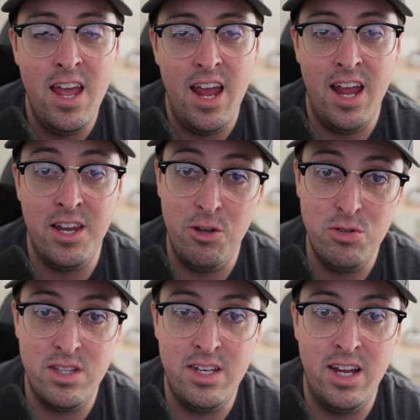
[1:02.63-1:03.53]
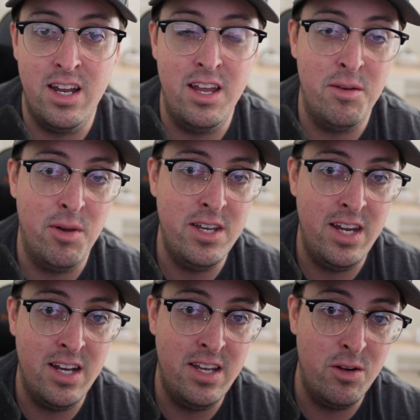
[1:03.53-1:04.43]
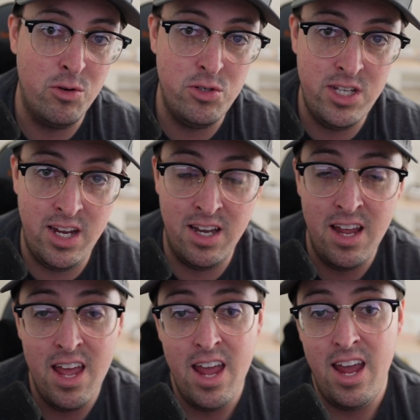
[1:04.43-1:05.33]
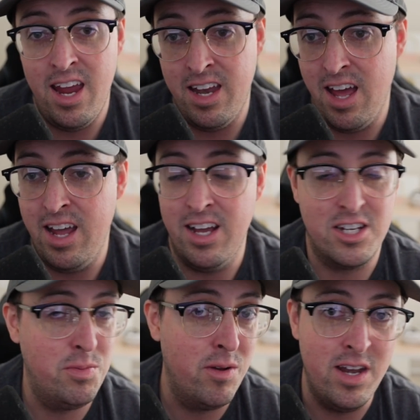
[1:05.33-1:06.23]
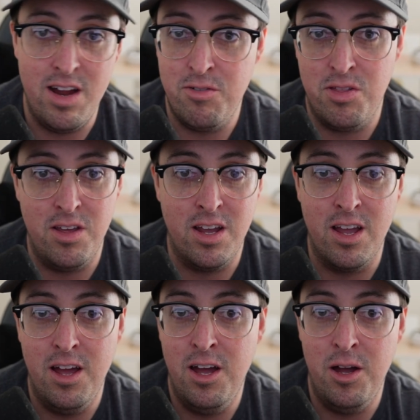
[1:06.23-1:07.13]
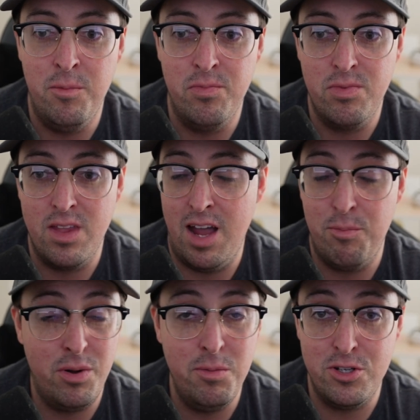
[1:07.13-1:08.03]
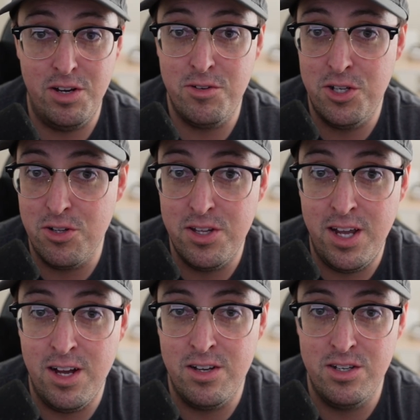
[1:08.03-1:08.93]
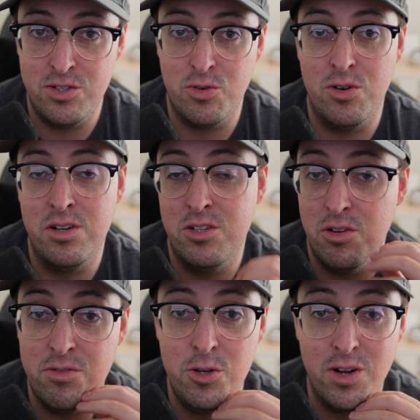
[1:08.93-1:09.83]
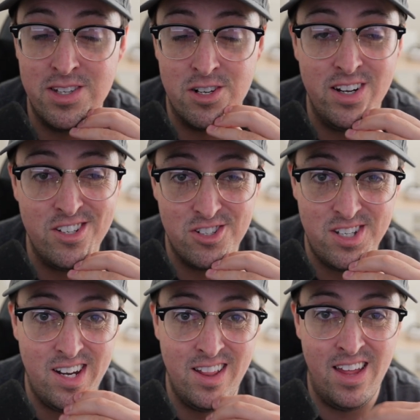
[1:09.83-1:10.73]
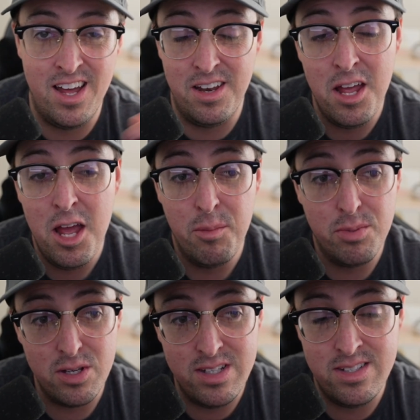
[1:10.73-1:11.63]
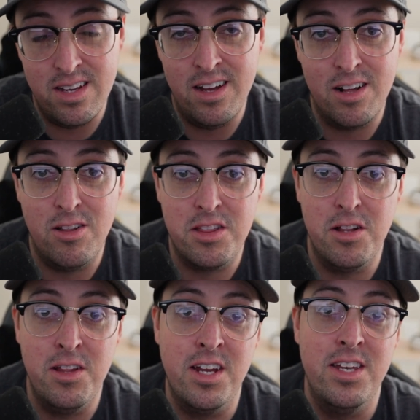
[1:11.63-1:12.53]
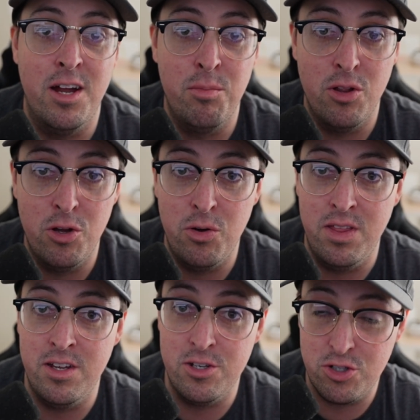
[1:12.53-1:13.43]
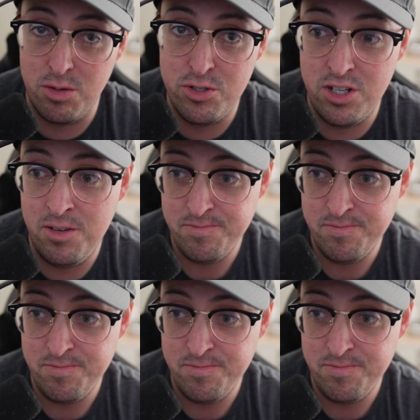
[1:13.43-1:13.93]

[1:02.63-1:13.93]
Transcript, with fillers: and use the data in my day-to-day -day routine. And I explain everything um, pretty much every single day on Discord. So if you guys are interested in that, please uh, click the link down below in the description.